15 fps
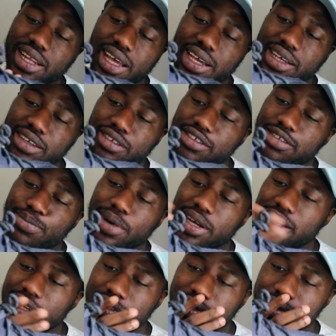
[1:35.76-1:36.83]
like
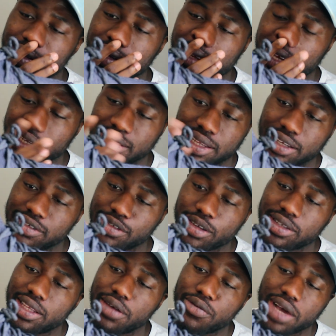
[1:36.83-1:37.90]
supernatural. Like, there's
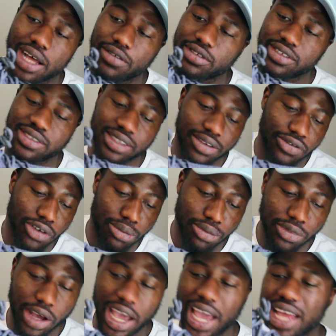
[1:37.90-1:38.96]
nothing we haven't seen from
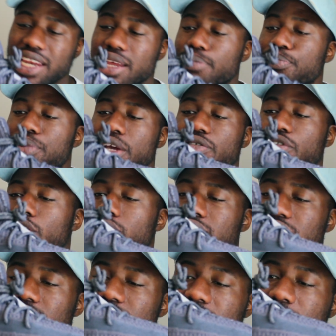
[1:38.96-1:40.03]
any
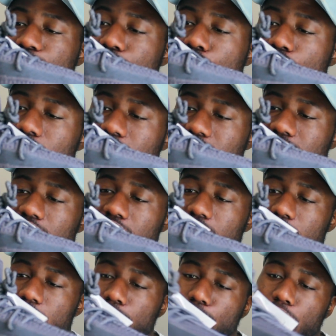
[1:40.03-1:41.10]
previous Yeezy Boost.
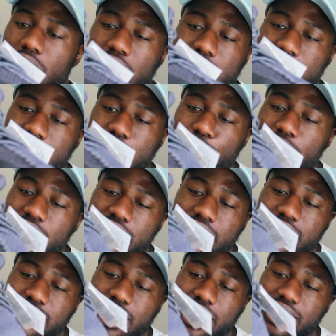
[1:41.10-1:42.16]
But like, the only thing
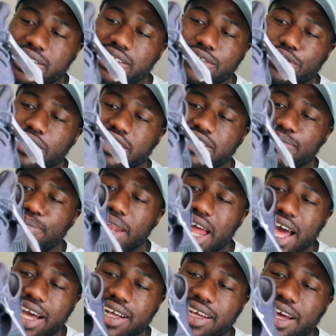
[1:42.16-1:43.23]
is that this one is
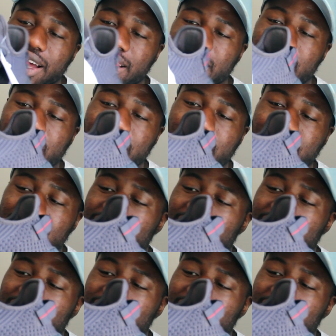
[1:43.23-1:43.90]
black and like